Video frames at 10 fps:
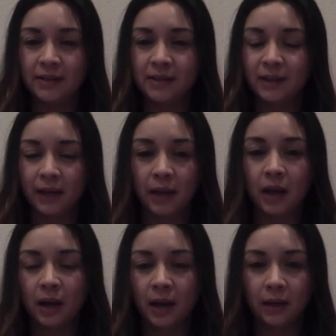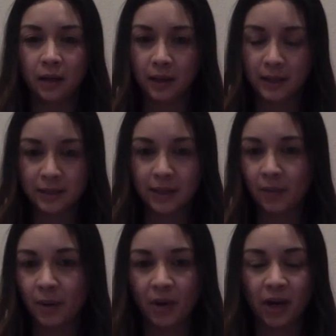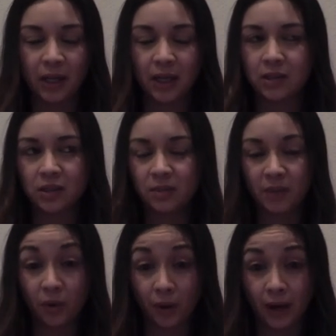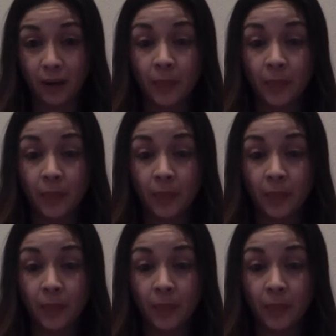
and I kind of cleansed out my body. It's just been great.